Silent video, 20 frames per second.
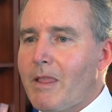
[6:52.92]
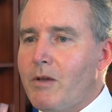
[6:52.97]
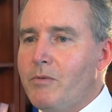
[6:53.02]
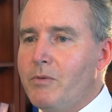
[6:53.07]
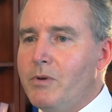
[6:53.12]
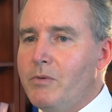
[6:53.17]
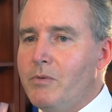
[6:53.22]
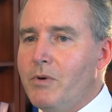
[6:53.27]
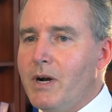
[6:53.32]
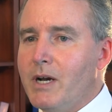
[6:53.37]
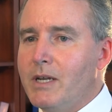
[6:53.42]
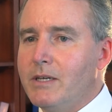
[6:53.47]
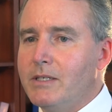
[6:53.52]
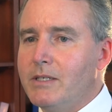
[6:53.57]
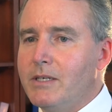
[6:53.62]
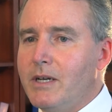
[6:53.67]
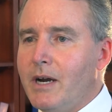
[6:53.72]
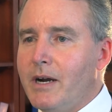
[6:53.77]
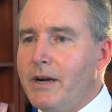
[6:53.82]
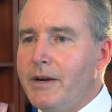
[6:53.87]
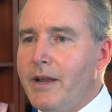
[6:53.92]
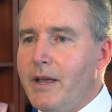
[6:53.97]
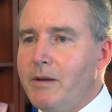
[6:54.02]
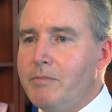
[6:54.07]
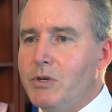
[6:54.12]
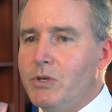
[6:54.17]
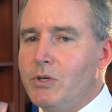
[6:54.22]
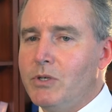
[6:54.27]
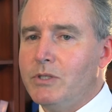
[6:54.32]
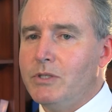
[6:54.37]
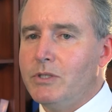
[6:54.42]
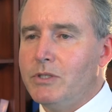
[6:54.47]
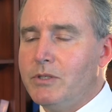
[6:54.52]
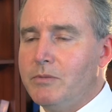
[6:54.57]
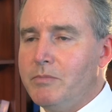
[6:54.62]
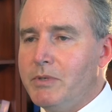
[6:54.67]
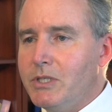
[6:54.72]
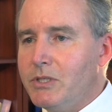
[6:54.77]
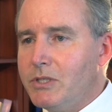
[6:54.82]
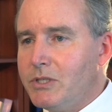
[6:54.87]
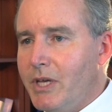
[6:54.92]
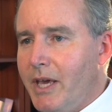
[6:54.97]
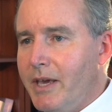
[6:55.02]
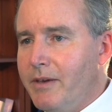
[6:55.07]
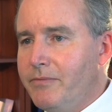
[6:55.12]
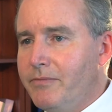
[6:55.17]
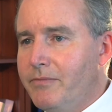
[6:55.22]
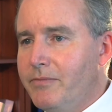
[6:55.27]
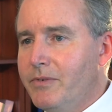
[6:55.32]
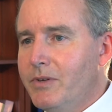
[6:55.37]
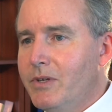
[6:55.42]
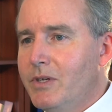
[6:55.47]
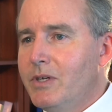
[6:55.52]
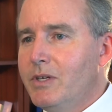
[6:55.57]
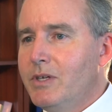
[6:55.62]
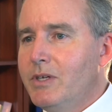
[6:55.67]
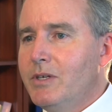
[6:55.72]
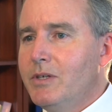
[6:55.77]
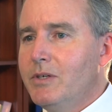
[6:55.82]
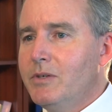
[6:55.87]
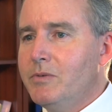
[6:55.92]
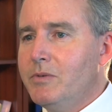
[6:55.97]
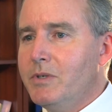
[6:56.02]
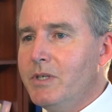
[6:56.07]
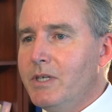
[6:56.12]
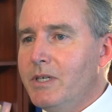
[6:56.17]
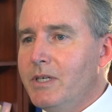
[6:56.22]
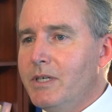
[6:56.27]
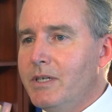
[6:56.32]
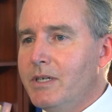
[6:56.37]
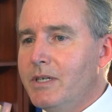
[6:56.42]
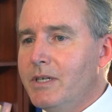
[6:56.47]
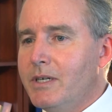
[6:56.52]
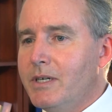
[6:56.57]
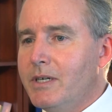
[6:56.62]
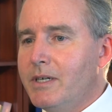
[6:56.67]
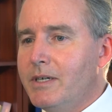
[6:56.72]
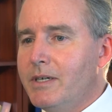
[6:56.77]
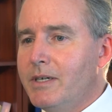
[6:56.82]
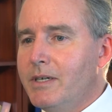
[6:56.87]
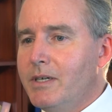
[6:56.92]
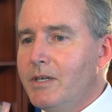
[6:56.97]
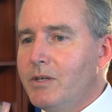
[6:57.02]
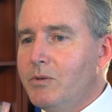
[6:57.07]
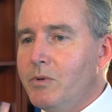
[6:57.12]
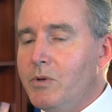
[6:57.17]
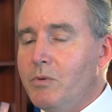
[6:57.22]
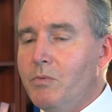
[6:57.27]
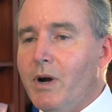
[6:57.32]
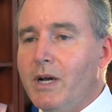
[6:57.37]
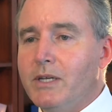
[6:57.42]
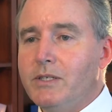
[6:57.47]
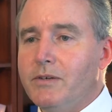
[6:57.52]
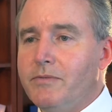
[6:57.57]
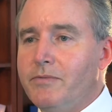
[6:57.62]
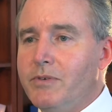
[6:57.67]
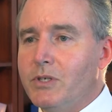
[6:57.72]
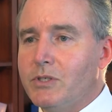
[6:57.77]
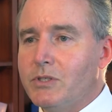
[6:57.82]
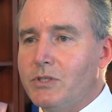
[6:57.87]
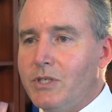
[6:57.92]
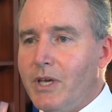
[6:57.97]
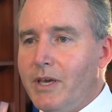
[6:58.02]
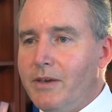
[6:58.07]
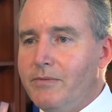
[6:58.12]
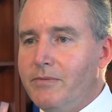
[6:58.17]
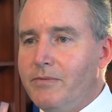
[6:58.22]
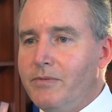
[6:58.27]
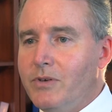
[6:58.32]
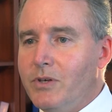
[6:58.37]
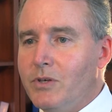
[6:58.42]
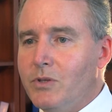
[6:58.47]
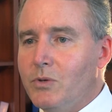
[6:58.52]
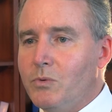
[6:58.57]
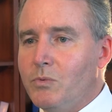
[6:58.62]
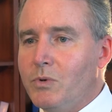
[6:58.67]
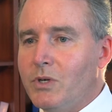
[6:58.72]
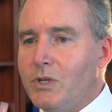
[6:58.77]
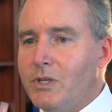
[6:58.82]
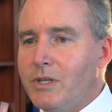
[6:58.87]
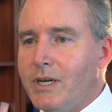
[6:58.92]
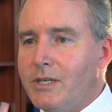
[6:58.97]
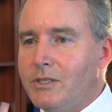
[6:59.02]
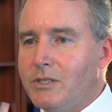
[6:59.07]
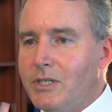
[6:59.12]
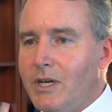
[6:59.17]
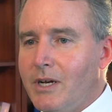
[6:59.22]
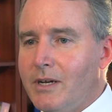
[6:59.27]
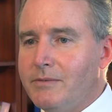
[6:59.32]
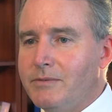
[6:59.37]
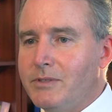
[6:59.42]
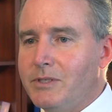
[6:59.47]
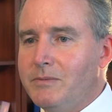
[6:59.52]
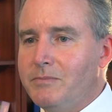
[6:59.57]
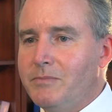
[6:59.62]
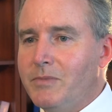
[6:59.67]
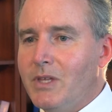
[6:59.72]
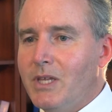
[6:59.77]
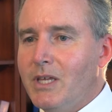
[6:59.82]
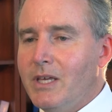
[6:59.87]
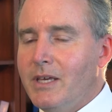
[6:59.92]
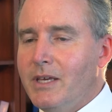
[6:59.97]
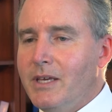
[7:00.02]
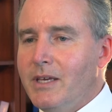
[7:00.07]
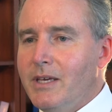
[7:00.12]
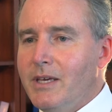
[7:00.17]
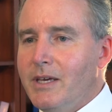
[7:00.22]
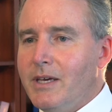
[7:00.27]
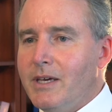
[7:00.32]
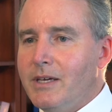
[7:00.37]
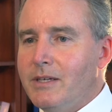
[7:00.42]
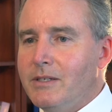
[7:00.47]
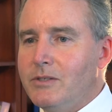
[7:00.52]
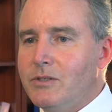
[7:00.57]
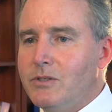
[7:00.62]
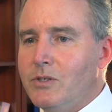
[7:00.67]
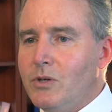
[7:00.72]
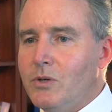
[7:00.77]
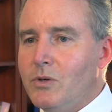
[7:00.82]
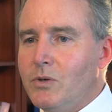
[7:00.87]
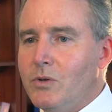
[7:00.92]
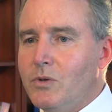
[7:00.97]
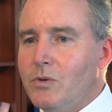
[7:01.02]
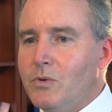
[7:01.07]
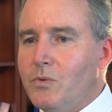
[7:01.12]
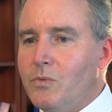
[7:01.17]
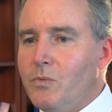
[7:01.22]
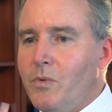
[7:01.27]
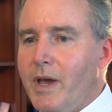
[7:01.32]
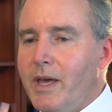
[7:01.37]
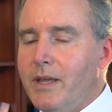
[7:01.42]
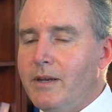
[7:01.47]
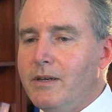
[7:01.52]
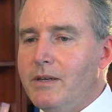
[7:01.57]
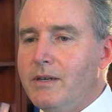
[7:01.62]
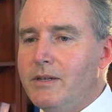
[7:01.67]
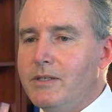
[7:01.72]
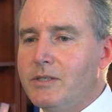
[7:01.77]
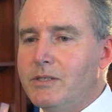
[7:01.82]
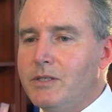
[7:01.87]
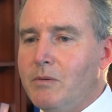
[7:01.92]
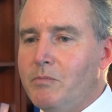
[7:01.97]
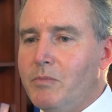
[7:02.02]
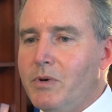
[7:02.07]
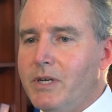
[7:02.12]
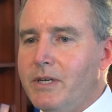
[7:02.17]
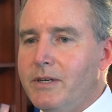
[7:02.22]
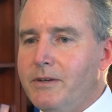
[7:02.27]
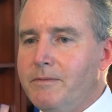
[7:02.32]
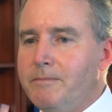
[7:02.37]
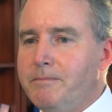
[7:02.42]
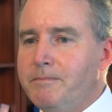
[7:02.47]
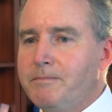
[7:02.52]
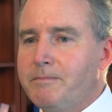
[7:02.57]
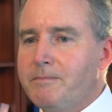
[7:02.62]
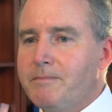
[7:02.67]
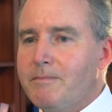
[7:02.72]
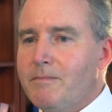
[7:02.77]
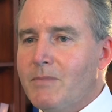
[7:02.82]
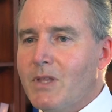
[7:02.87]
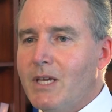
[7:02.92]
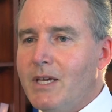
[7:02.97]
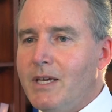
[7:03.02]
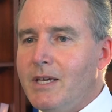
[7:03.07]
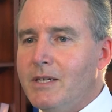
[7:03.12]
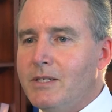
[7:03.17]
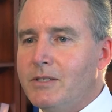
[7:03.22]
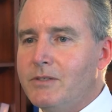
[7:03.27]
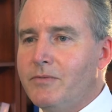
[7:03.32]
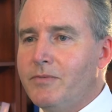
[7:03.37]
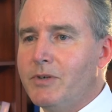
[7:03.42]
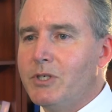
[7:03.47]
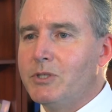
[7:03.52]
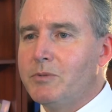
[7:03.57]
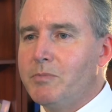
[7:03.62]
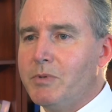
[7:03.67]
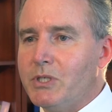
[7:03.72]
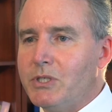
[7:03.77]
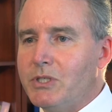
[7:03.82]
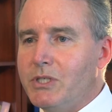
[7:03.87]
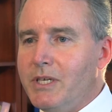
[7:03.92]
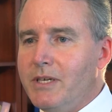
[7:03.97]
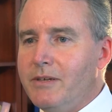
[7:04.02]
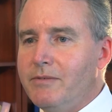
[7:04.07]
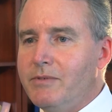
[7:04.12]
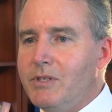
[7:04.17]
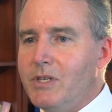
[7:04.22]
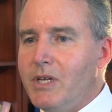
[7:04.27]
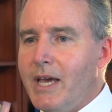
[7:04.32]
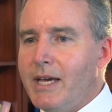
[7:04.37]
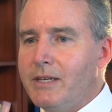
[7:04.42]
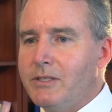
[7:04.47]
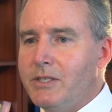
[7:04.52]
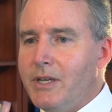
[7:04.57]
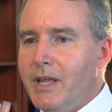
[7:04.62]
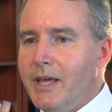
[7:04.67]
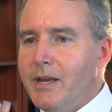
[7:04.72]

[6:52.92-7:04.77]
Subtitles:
We want our neighborhoods to be safe. We want to feel safe in the world ourselves. And so when someone is first perceived as an